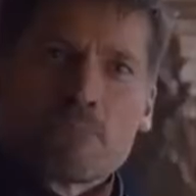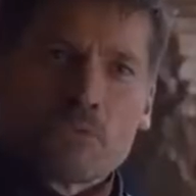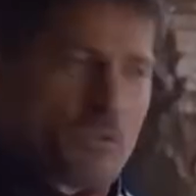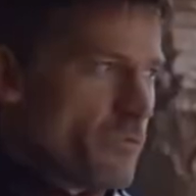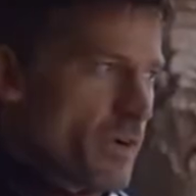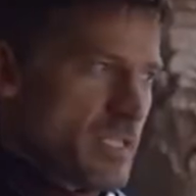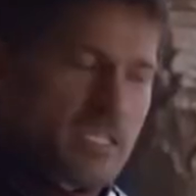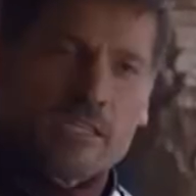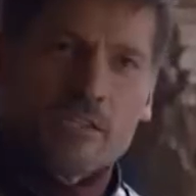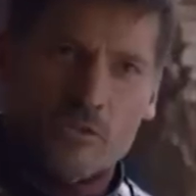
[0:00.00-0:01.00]
When the
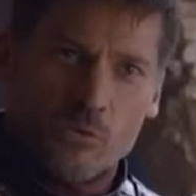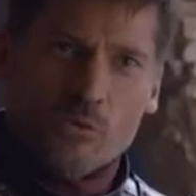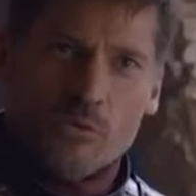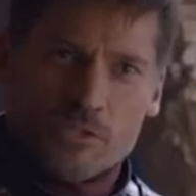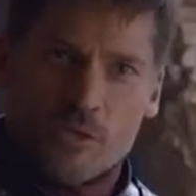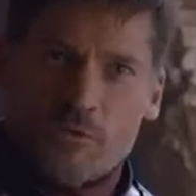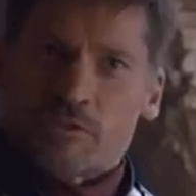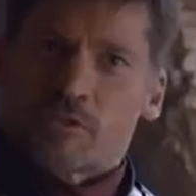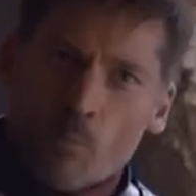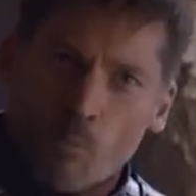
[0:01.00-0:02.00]
fighting in the north is over,
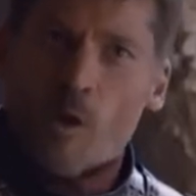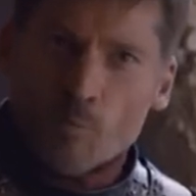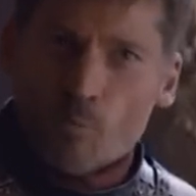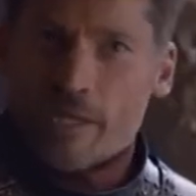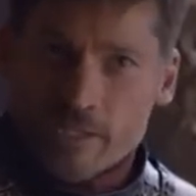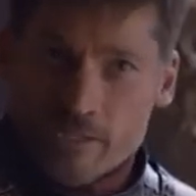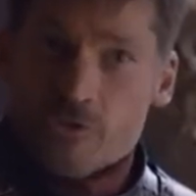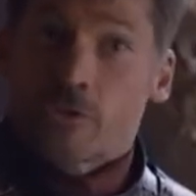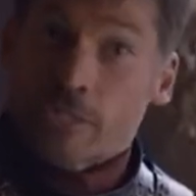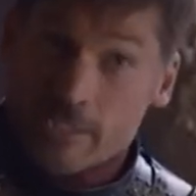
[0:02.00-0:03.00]
someone
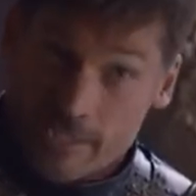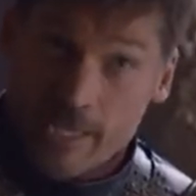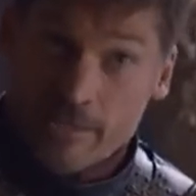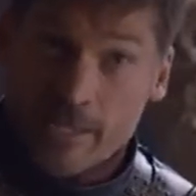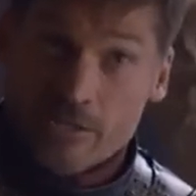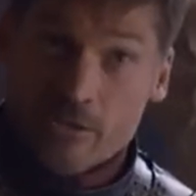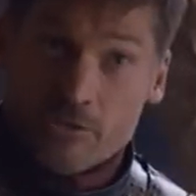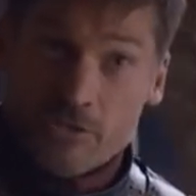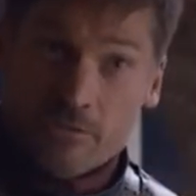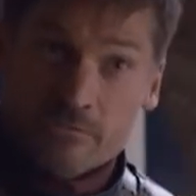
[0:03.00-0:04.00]
wins. You understand that,
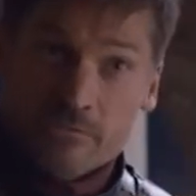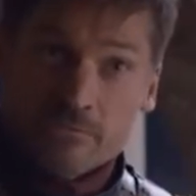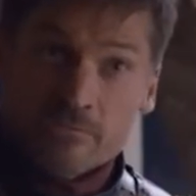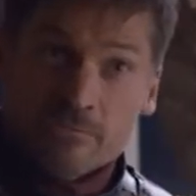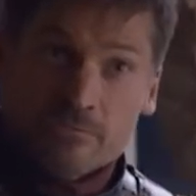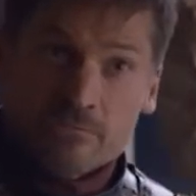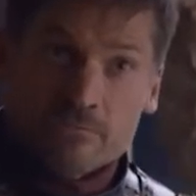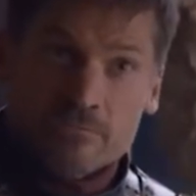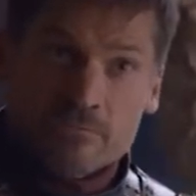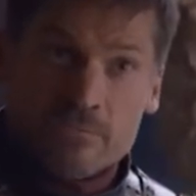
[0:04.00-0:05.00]
don't you?
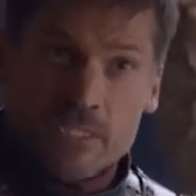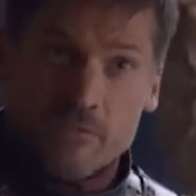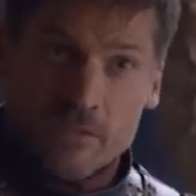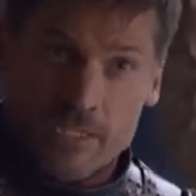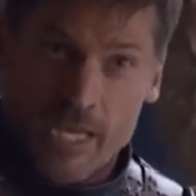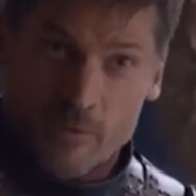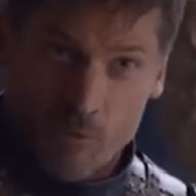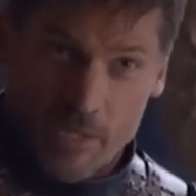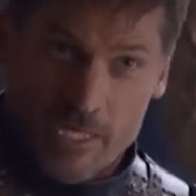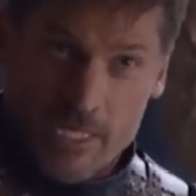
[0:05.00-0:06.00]
If the
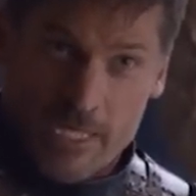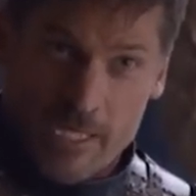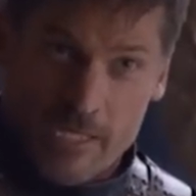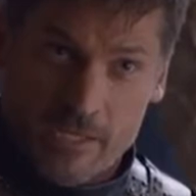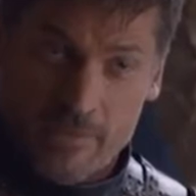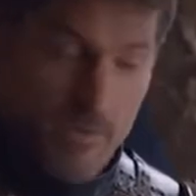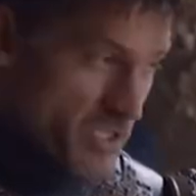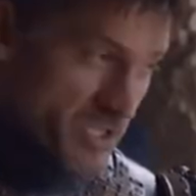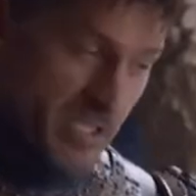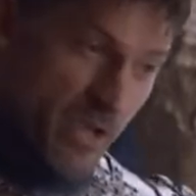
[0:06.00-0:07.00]
dead win, they
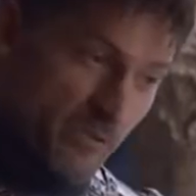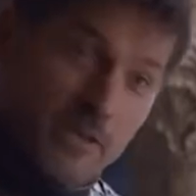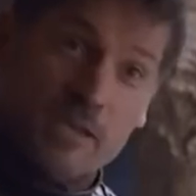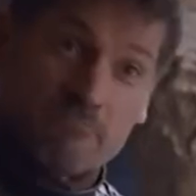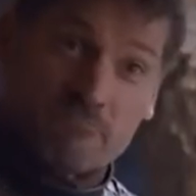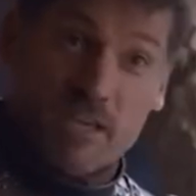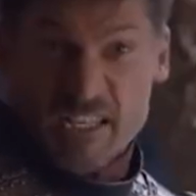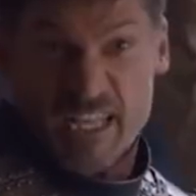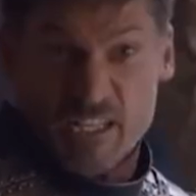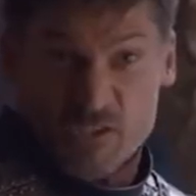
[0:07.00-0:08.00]
march south
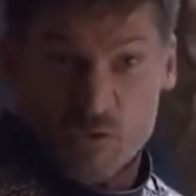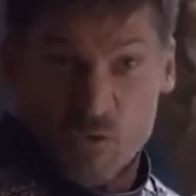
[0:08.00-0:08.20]
and kill us